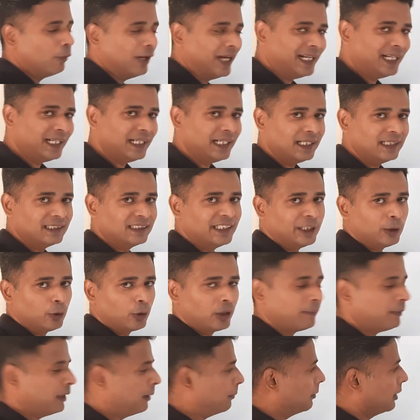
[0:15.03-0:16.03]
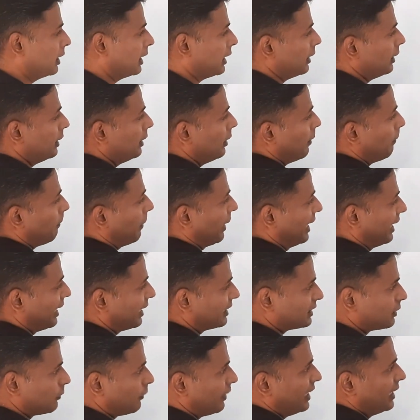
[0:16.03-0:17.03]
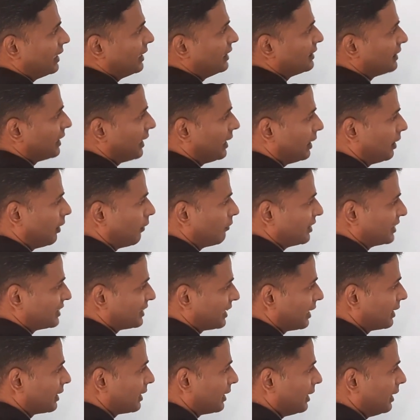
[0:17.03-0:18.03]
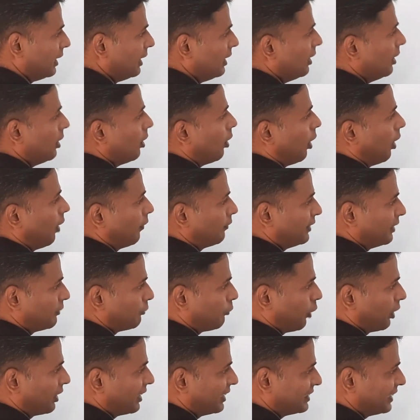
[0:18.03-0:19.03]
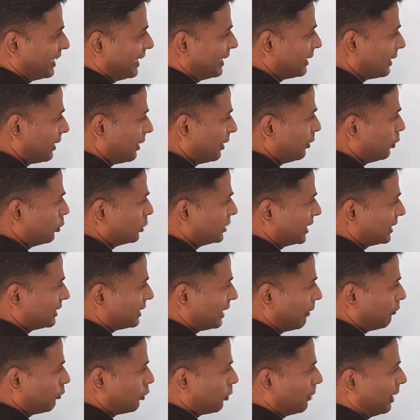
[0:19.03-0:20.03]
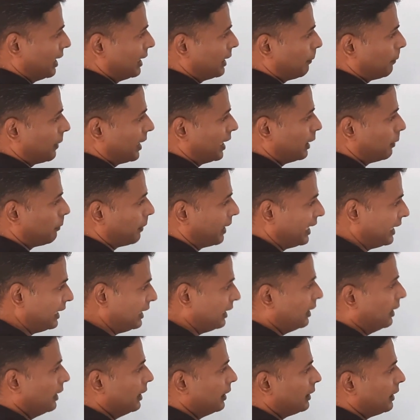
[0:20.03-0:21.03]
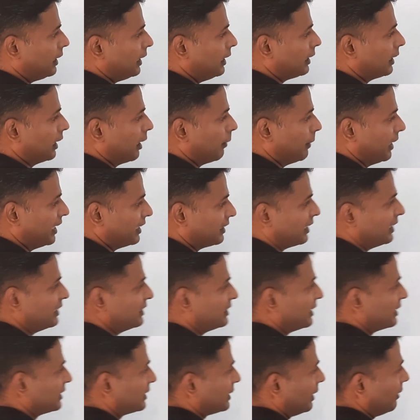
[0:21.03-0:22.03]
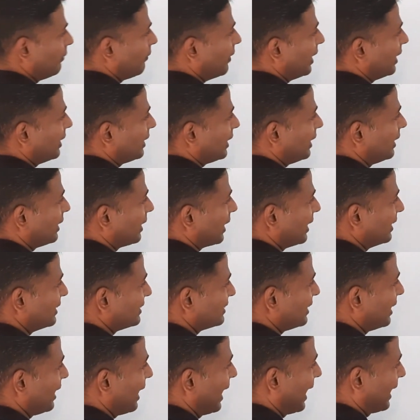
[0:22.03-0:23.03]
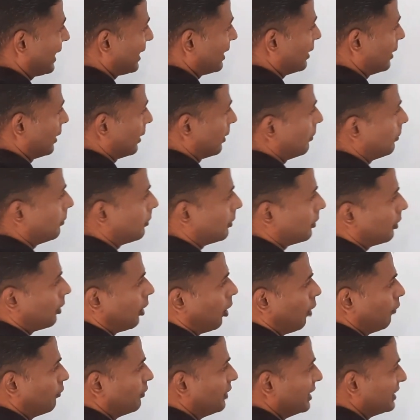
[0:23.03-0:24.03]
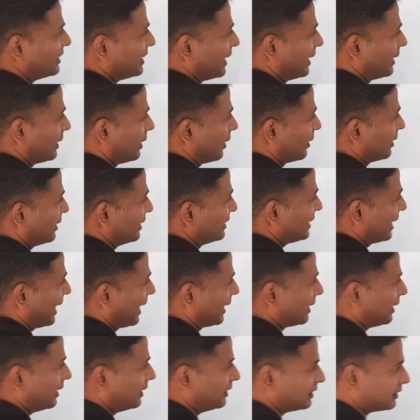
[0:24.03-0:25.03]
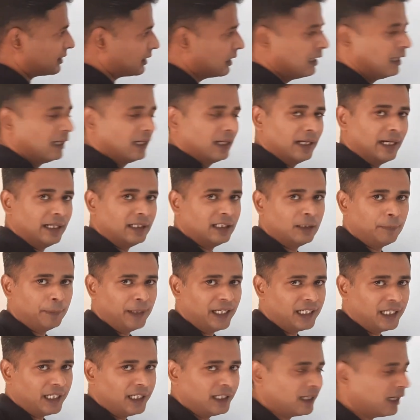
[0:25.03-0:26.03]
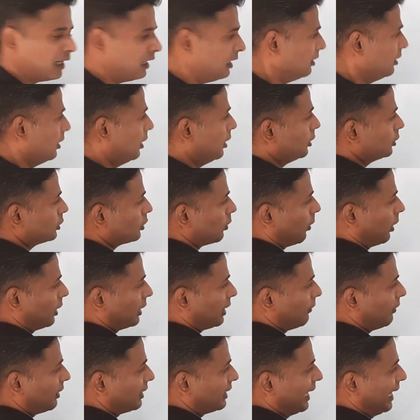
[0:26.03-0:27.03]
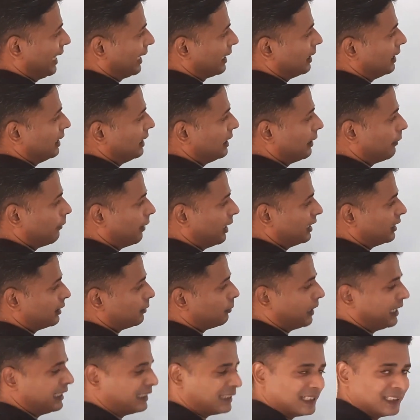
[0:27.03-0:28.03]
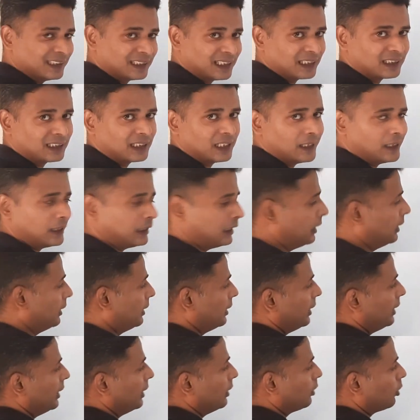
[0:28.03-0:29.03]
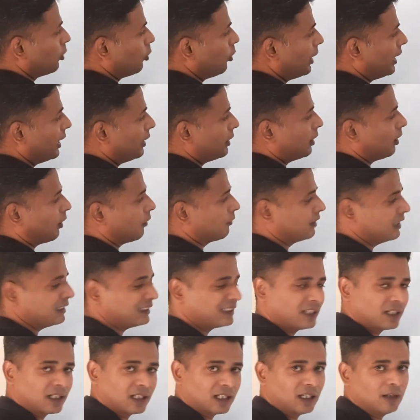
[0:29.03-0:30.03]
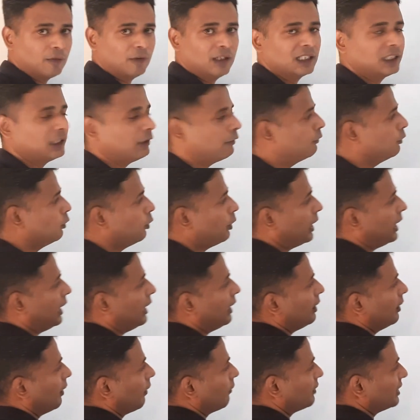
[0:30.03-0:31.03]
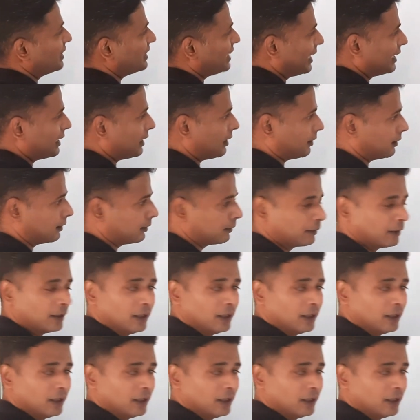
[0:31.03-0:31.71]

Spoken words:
Very easy to remember. Pi r square is area of the circle for the sector. You just have to multiply it by theta by 360, where theta is the angle of the sector. This angle is, let it be theta. So whatever the angle divided by 360 into area of the circle will give you area of the sector.